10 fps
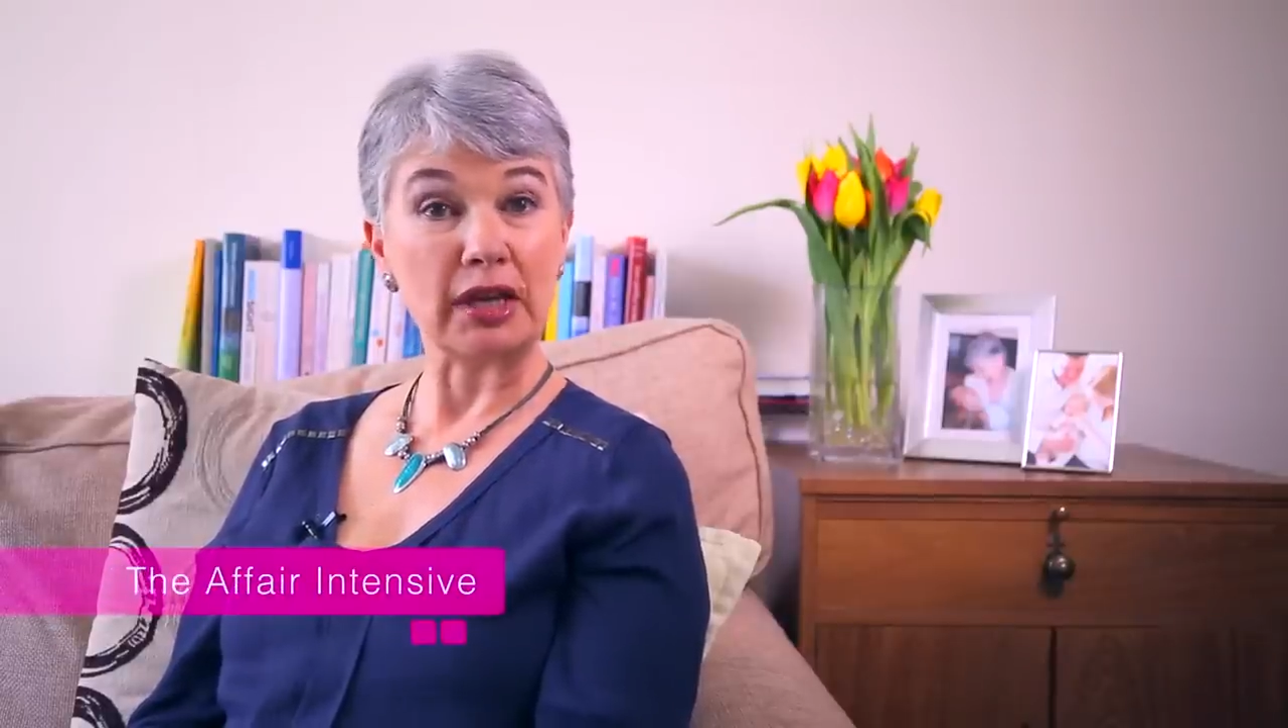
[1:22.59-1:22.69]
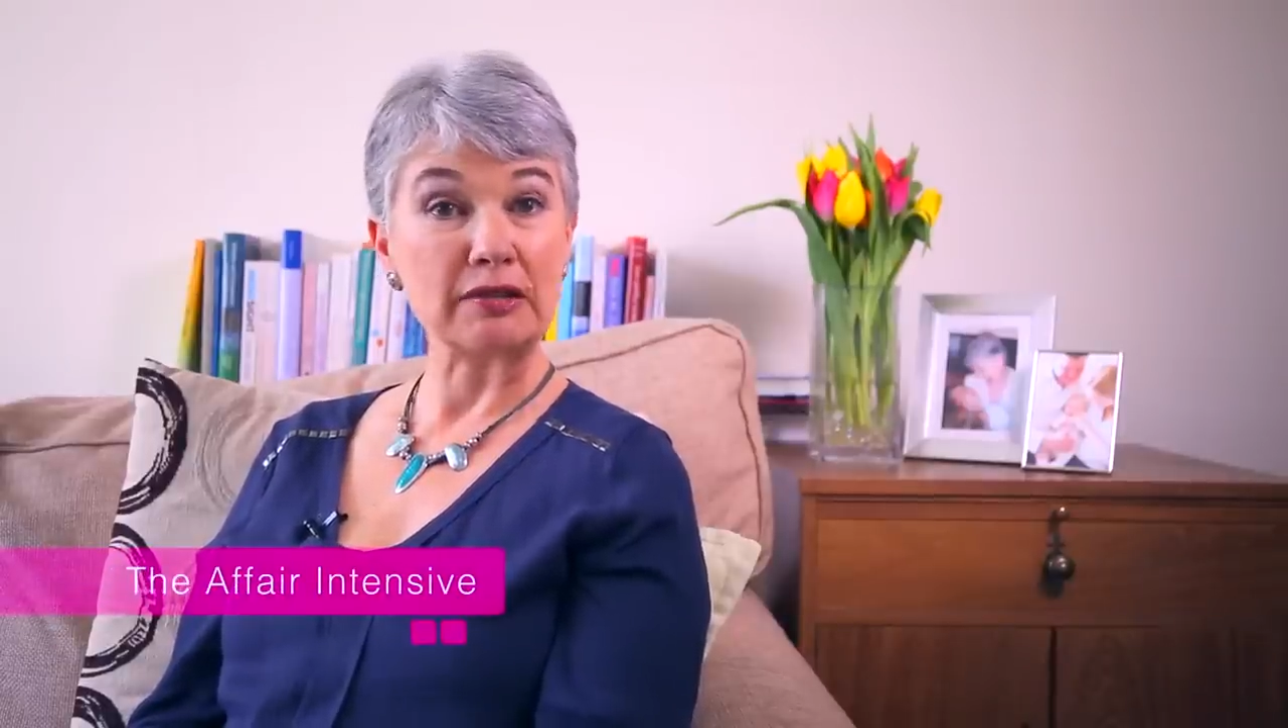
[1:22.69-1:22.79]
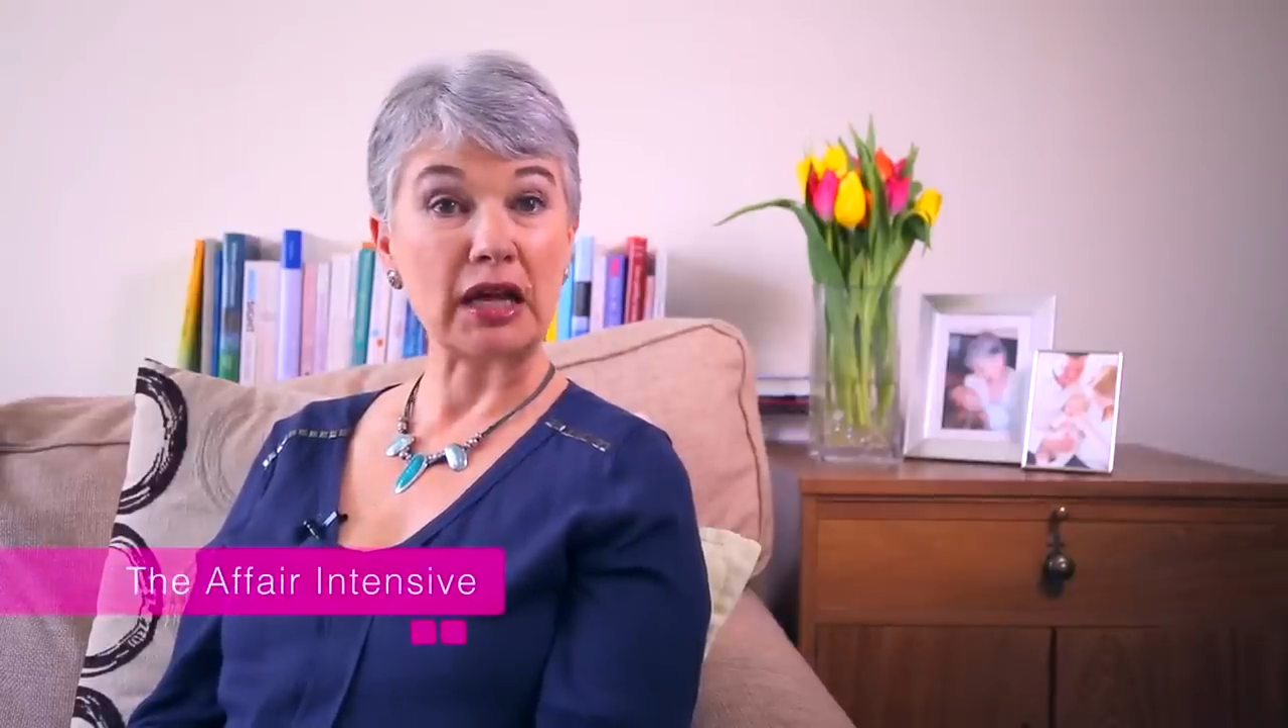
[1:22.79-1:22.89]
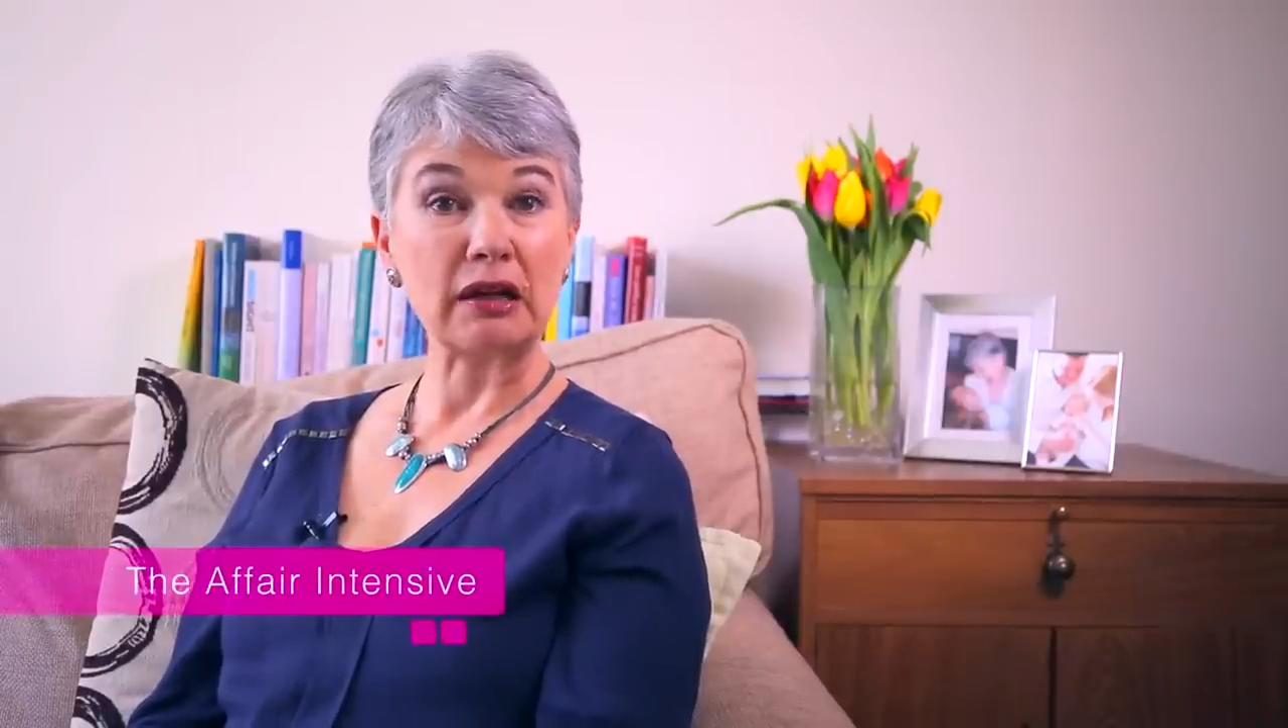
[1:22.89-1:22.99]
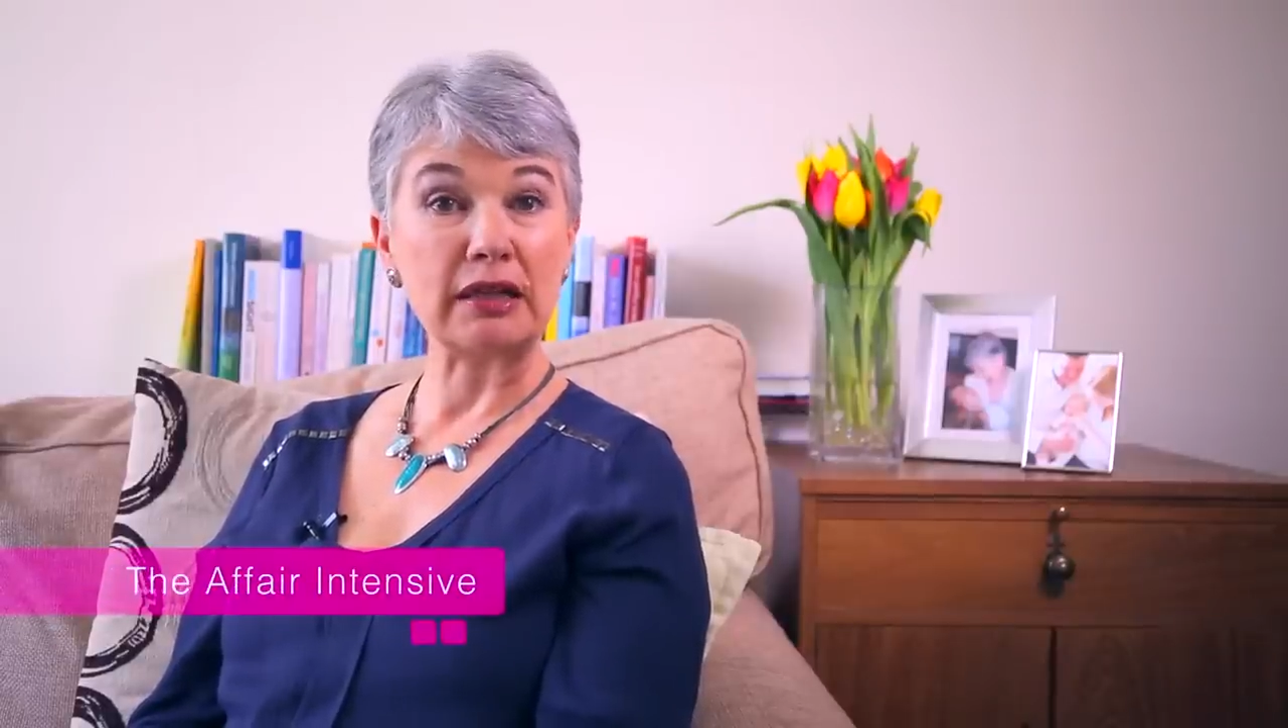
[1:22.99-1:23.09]

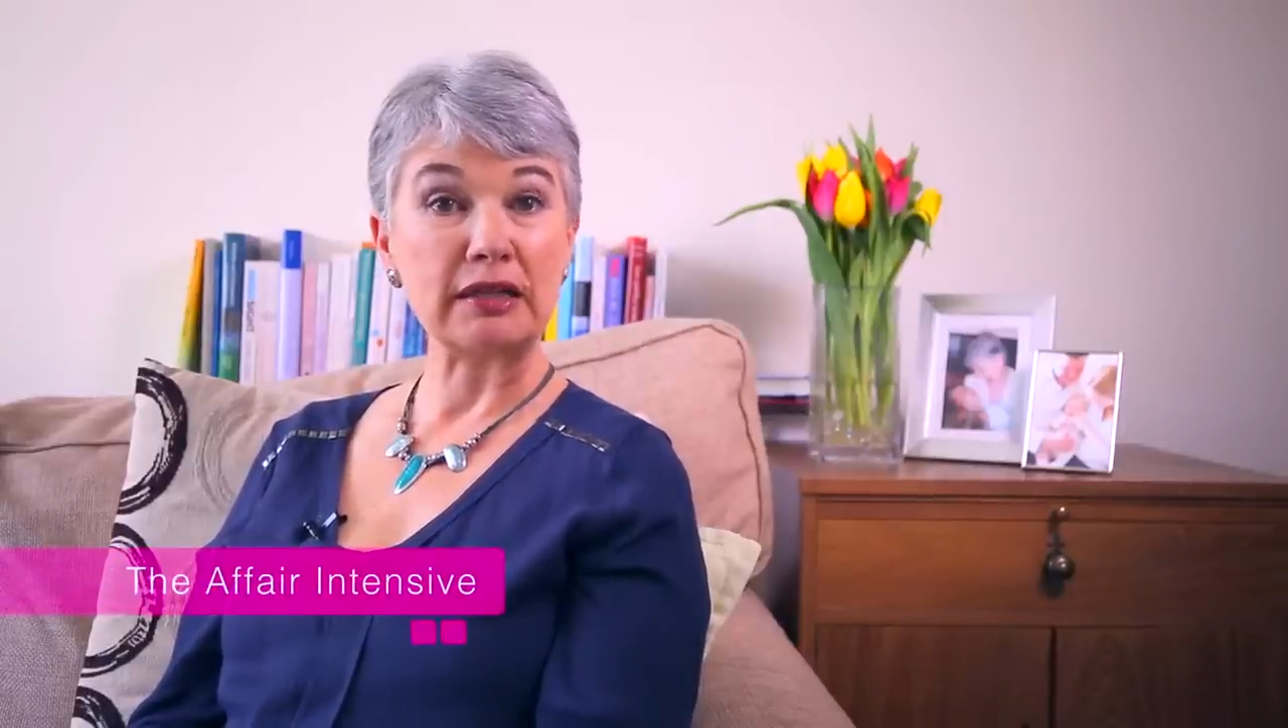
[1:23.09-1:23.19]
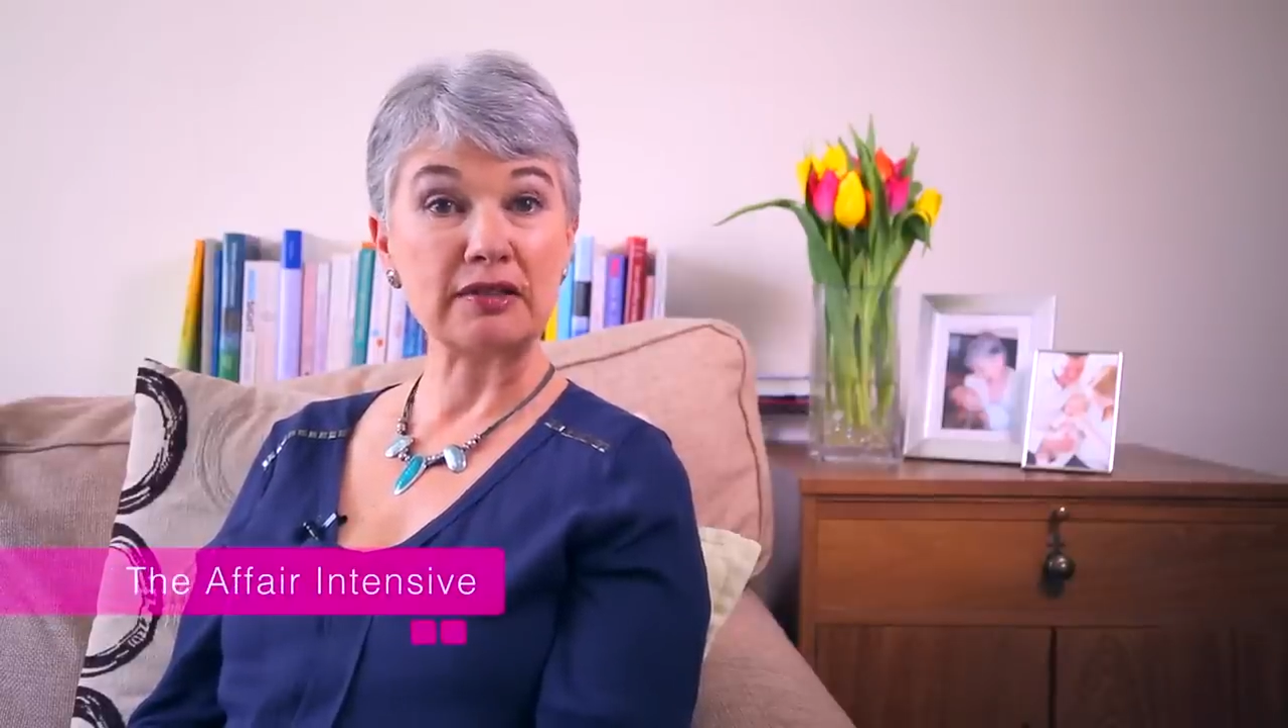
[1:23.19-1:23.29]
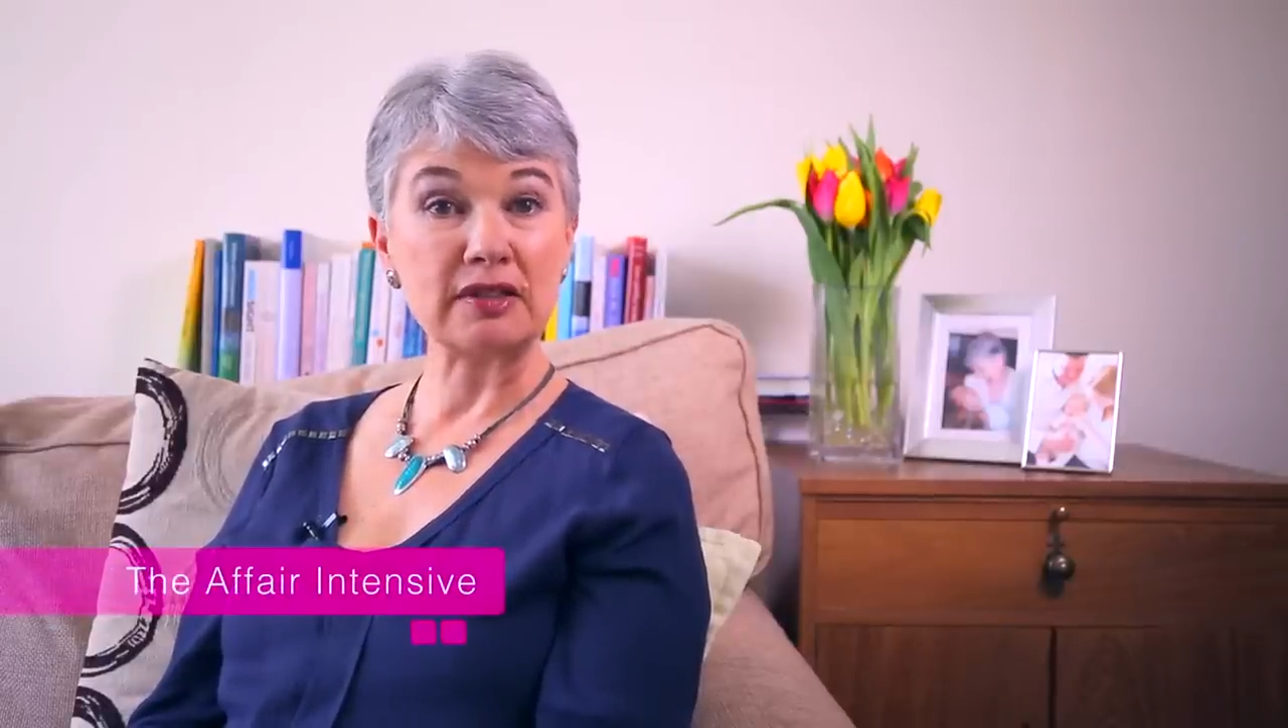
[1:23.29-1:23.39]
exactly the